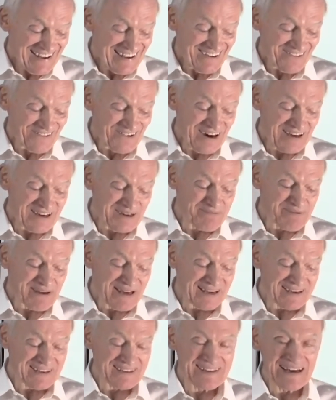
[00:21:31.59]
Radha
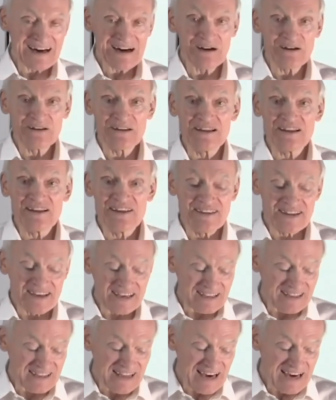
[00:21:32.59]
patted down the
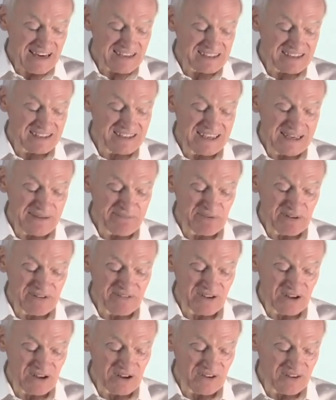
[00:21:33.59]
last heap of
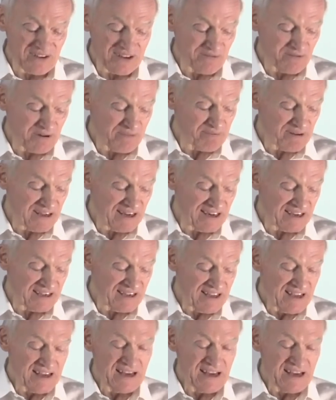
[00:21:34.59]
earth and replied,